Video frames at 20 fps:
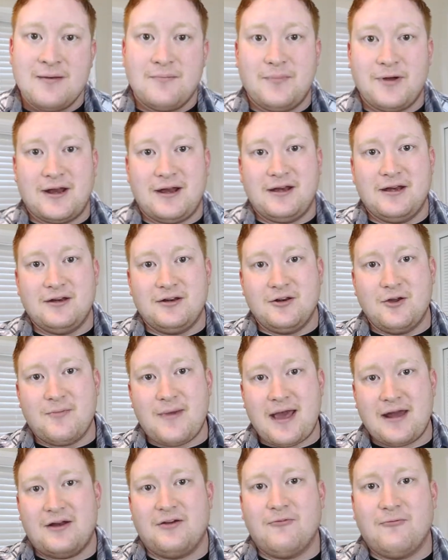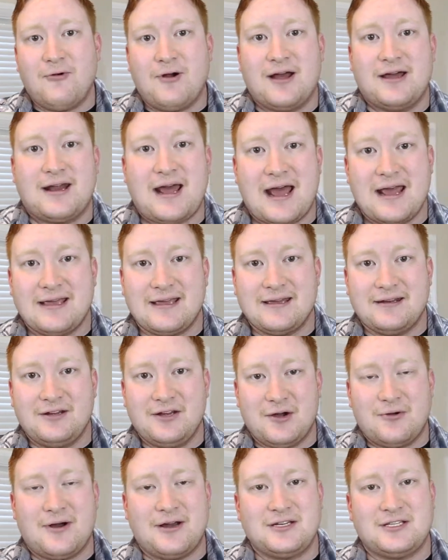but no matter what, I can
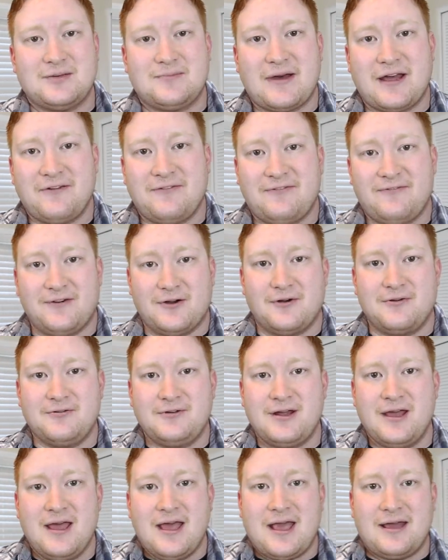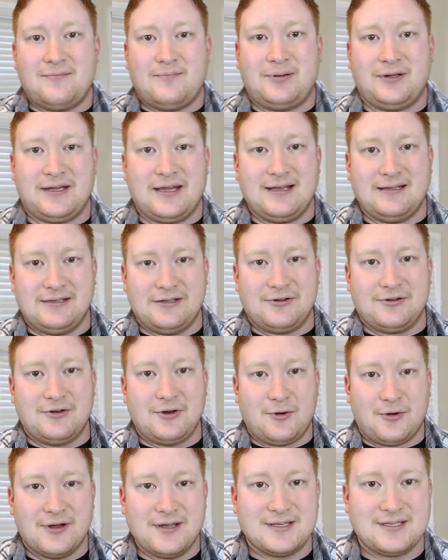go onto my phone and play a little
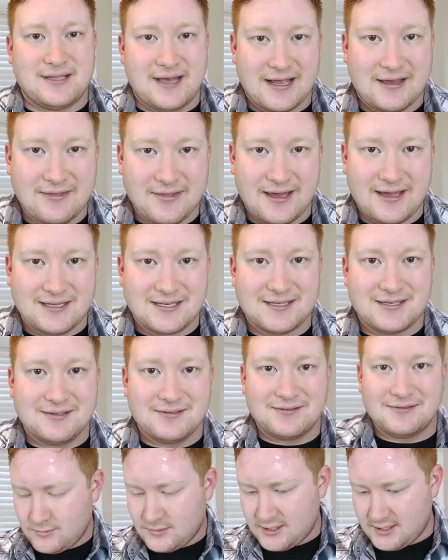noise like this.